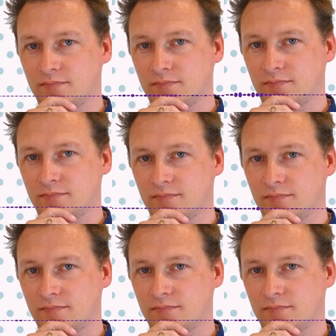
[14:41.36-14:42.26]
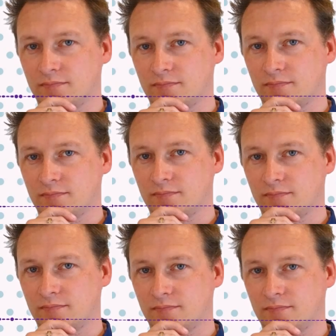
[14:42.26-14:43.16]
they let their eyes
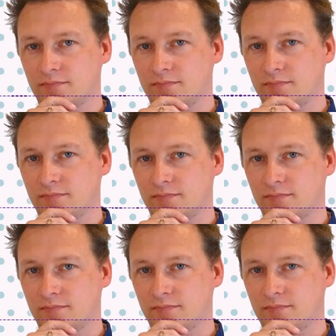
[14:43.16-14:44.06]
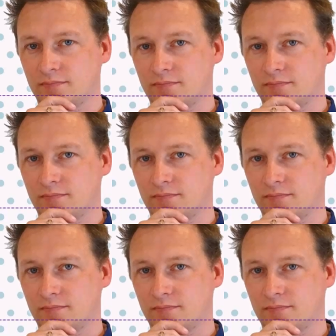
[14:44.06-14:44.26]
close for a moment.